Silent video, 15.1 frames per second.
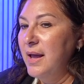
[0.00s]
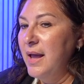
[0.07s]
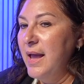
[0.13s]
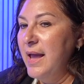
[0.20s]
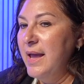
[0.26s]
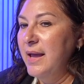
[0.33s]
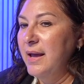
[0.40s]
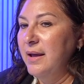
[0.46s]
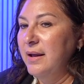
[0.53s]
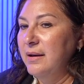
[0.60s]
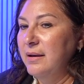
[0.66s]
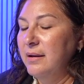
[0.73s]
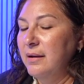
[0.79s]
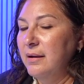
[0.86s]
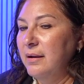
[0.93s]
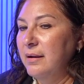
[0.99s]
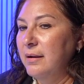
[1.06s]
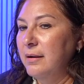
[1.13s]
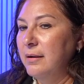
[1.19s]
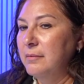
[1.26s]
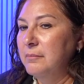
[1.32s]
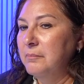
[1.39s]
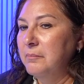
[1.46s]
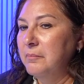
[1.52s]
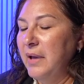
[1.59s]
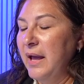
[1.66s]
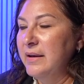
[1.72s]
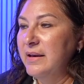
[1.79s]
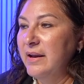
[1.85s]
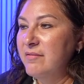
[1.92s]
And
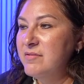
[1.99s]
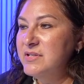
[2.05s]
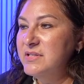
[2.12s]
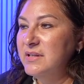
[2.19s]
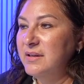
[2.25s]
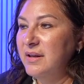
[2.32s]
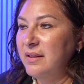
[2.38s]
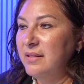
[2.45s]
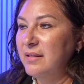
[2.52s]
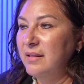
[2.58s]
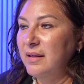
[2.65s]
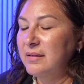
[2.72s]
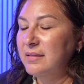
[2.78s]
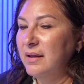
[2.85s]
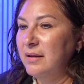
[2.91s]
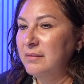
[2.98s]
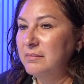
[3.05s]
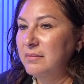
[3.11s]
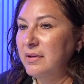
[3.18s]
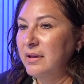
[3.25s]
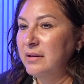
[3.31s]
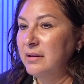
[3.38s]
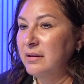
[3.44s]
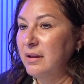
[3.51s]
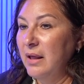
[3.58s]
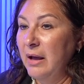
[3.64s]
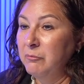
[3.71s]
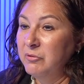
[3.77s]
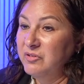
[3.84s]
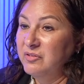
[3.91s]
I'd never seen nothing like that. And
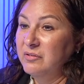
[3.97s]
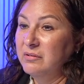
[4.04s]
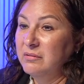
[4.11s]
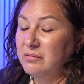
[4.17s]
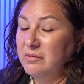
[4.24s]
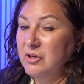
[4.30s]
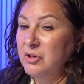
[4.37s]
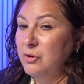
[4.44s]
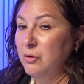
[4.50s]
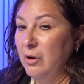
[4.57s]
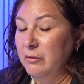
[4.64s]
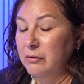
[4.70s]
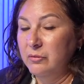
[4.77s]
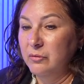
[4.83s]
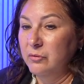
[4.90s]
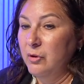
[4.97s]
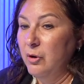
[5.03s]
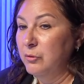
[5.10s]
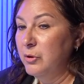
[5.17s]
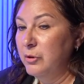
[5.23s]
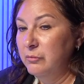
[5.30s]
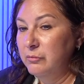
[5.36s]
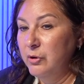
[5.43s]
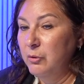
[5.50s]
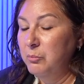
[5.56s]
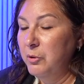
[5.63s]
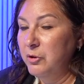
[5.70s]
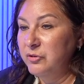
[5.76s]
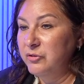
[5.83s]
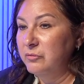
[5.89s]
I wasn't, no
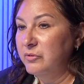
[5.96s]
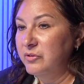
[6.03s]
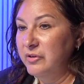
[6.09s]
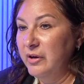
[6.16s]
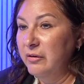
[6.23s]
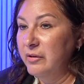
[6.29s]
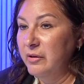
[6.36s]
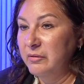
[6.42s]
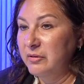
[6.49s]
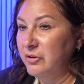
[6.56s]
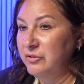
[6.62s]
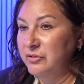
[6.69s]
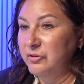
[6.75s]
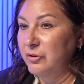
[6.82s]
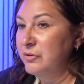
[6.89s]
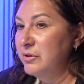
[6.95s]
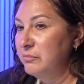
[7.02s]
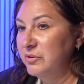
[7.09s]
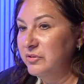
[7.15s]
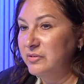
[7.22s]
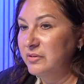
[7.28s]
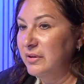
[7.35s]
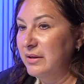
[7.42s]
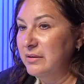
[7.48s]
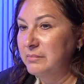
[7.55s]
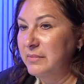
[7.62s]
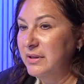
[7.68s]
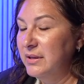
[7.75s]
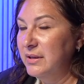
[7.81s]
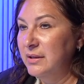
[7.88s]
person was there. The custodian must have let
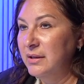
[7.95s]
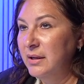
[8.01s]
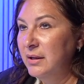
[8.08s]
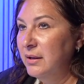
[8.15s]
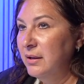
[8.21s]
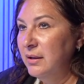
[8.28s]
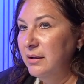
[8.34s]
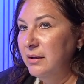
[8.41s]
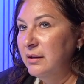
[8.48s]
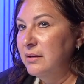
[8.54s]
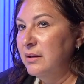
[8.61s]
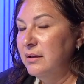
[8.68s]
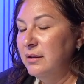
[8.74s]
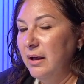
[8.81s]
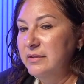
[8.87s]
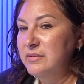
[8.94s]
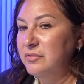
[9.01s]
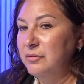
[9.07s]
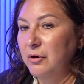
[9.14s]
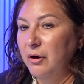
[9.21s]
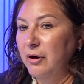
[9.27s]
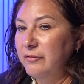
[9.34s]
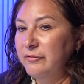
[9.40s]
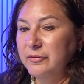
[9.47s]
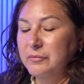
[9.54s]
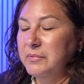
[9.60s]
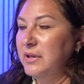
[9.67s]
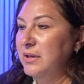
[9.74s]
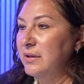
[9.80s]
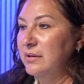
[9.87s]
them in, and the lights were off. I
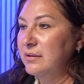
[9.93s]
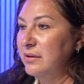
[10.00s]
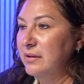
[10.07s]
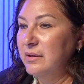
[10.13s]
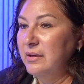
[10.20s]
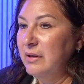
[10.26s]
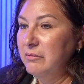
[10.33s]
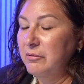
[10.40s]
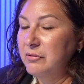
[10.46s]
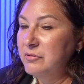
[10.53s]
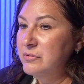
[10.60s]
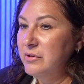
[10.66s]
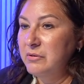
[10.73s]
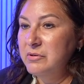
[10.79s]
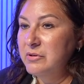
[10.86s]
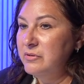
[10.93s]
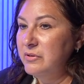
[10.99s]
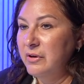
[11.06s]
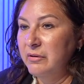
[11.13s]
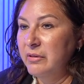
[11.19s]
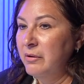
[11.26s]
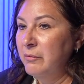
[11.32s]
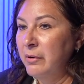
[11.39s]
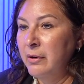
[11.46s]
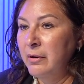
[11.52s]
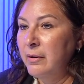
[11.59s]
mean, there they were.